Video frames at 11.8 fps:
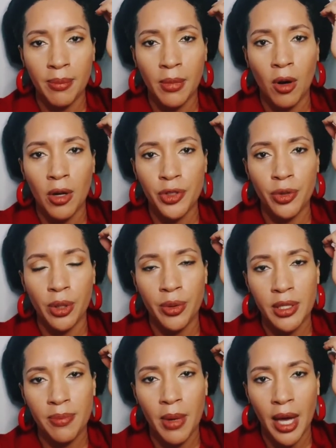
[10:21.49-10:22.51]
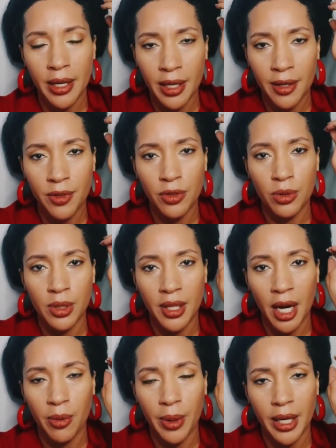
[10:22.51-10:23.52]
also increase matting if you do it
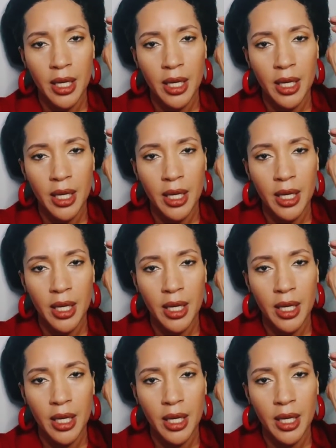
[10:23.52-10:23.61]
that way.